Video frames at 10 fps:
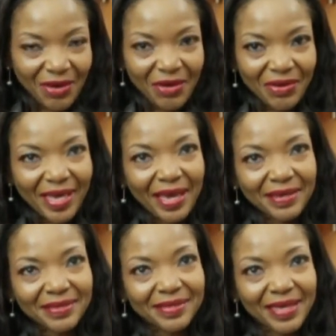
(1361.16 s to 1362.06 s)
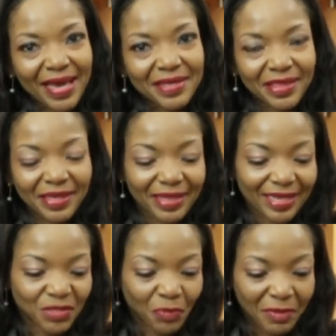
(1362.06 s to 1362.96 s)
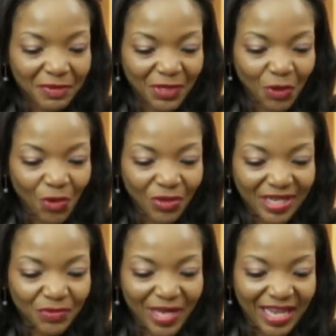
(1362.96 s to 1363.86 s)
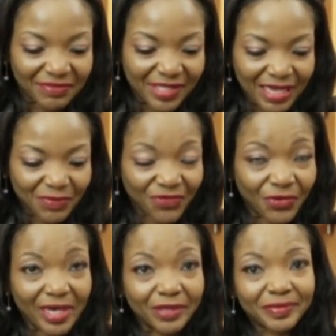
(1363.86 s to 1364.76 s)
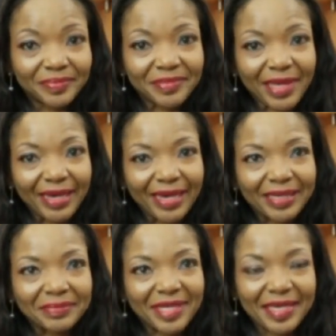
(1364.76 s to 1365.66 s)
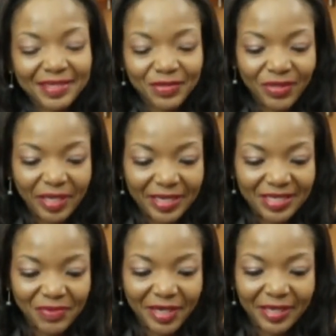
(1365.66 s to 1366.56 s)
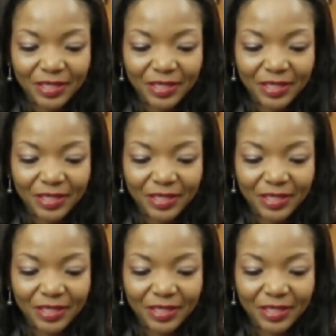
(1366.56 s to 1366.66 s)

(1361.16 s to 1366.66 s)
Okay, I think that's probably all that we have time for now. My guest today has been Ade